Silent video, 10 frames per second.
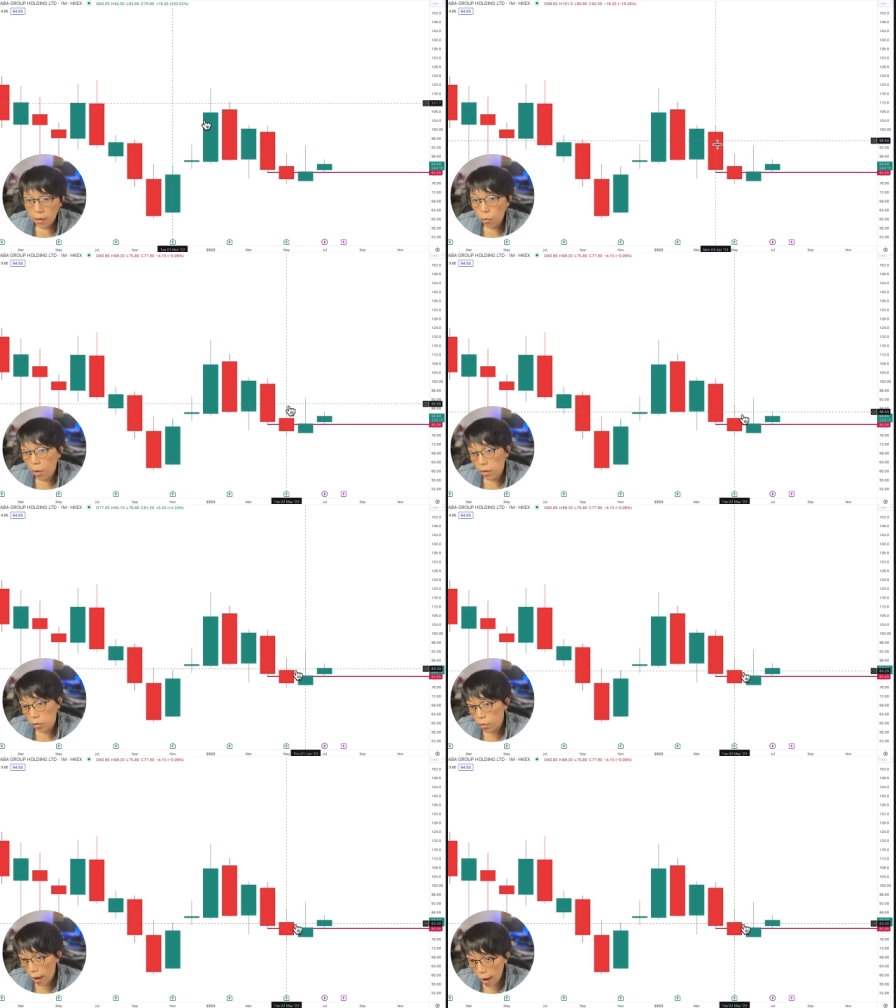Now what
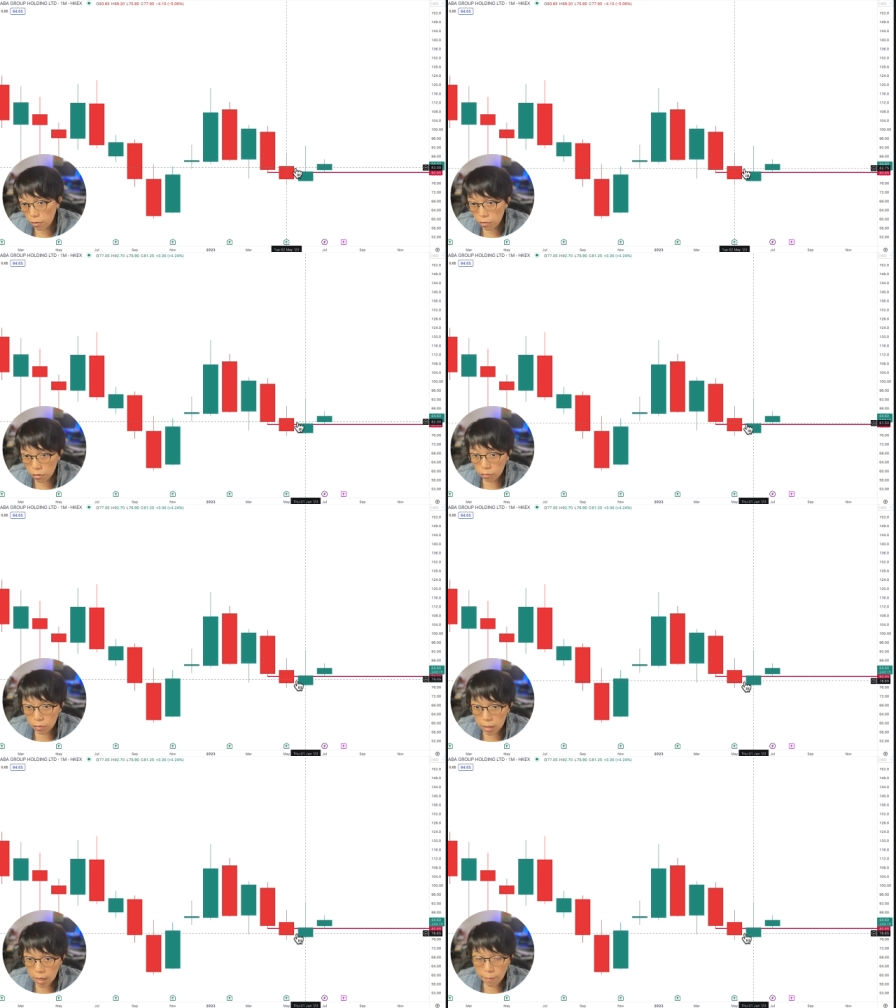you can also do
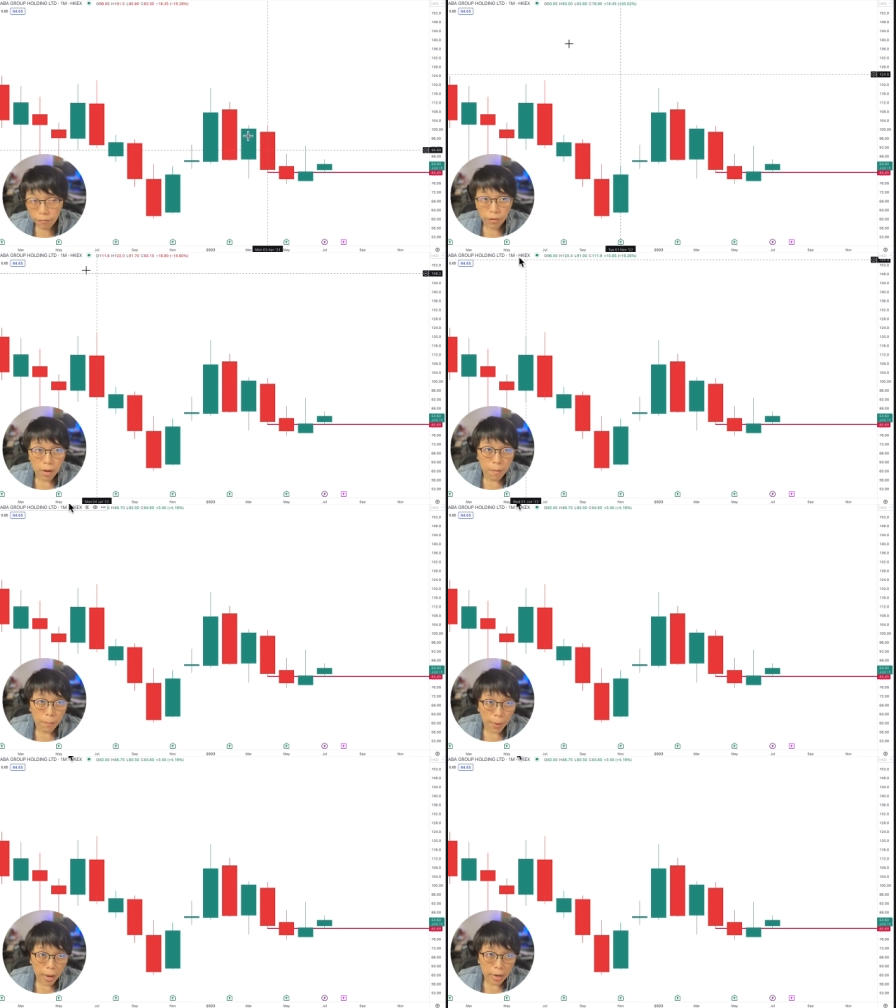the same
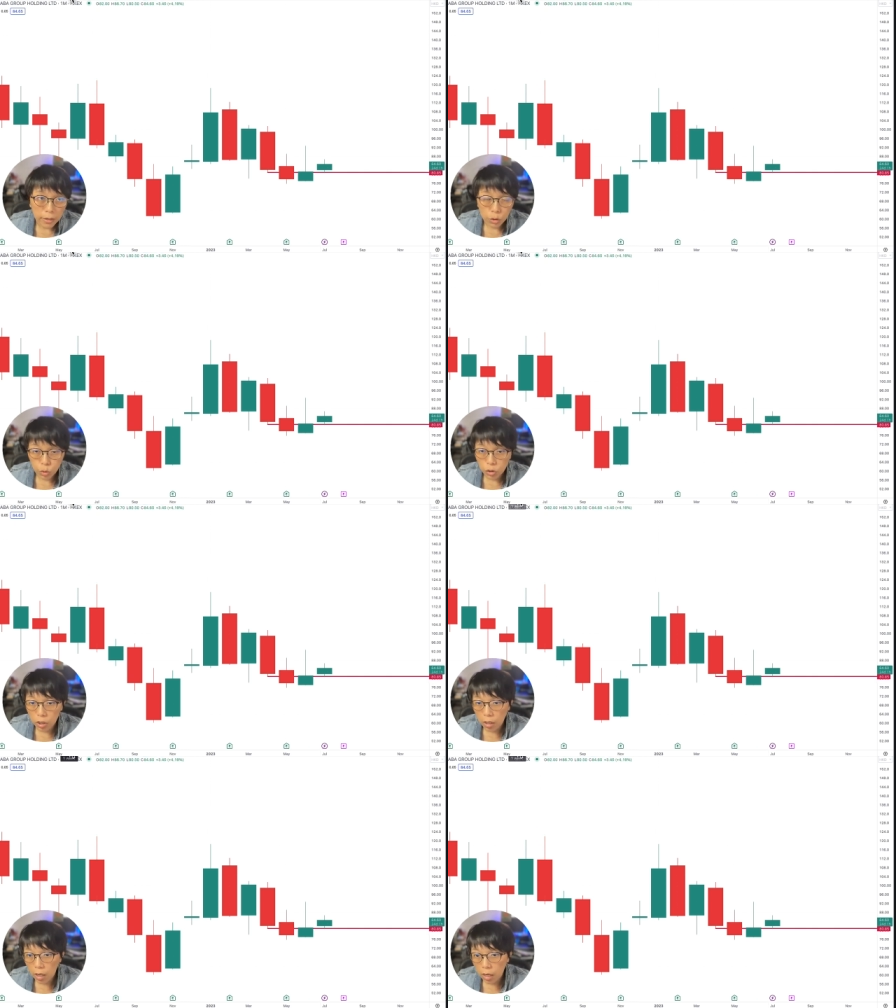thing by
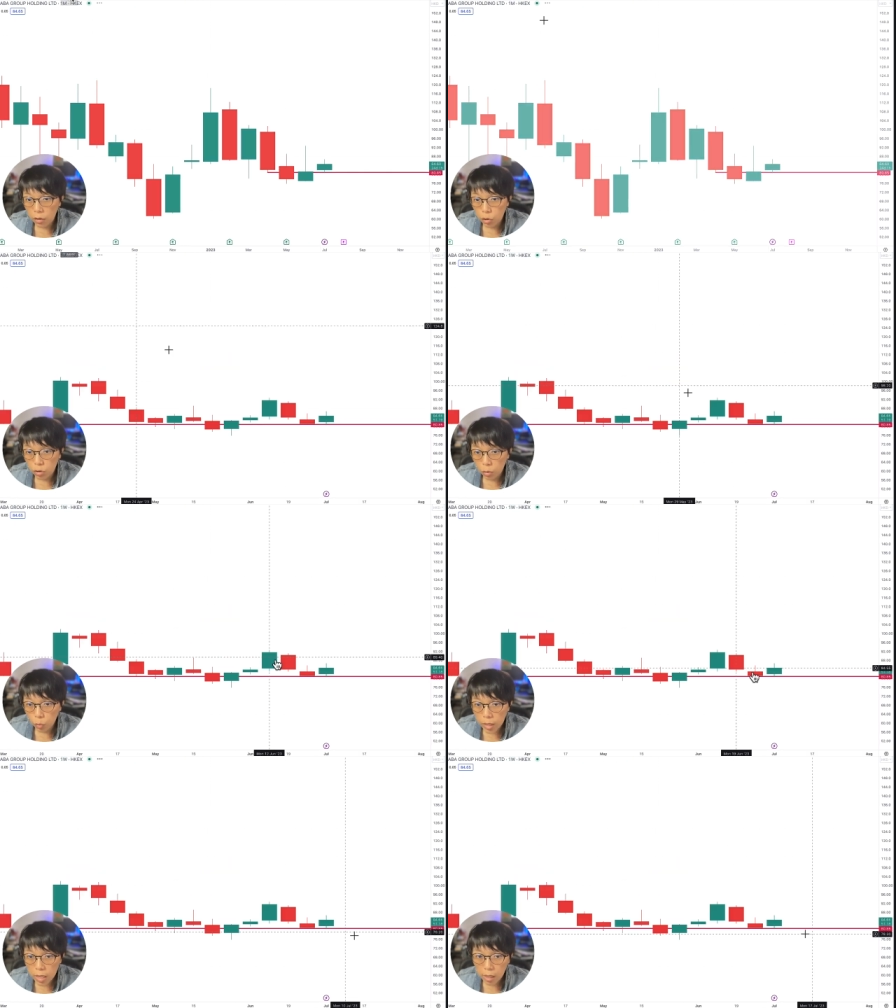switching into the
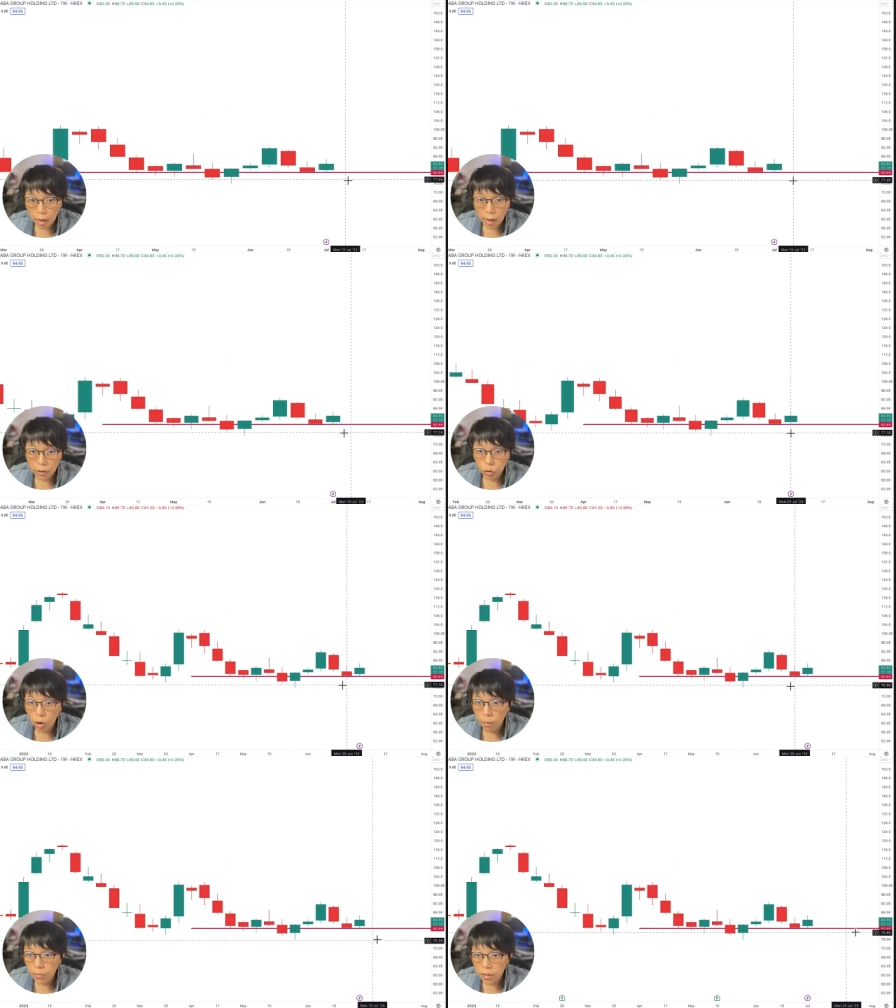week and to
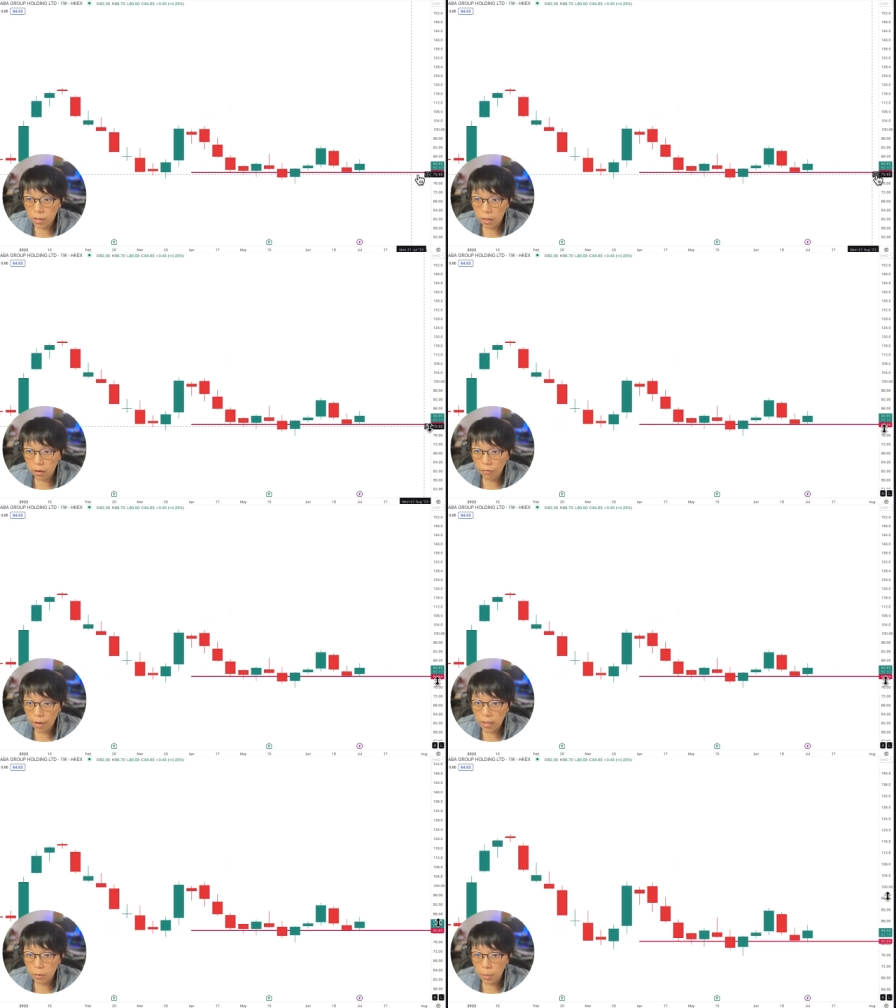observe
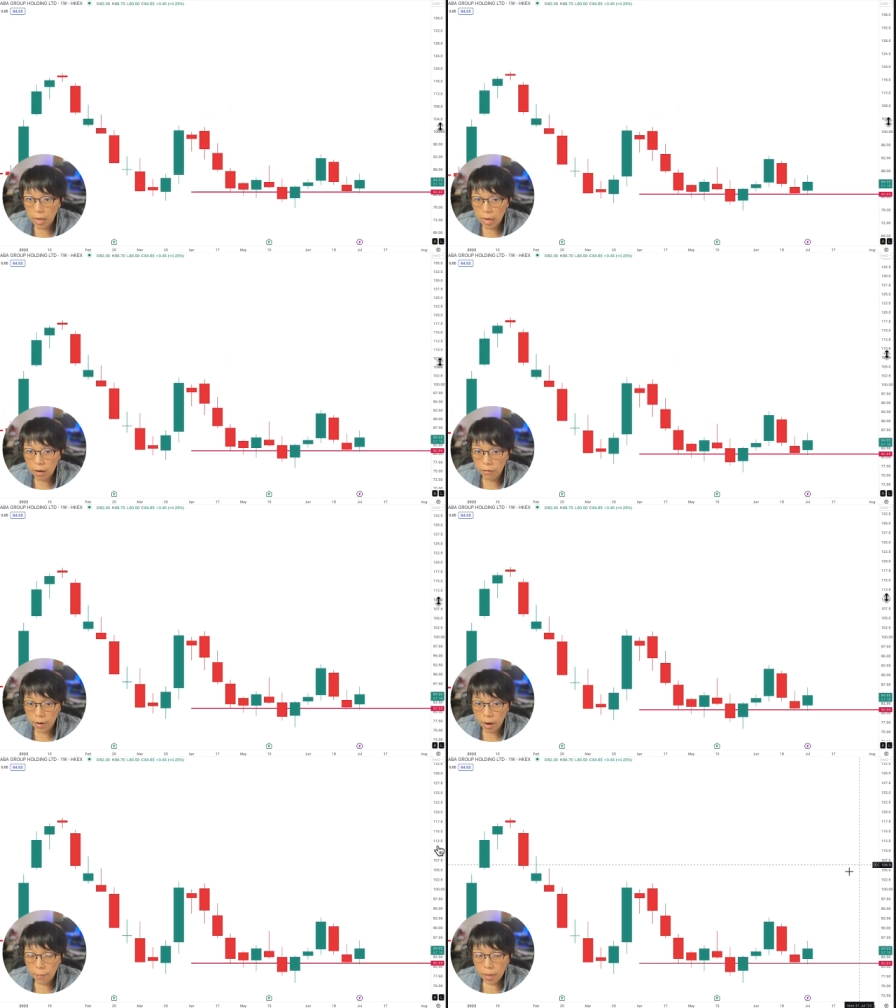its behavior,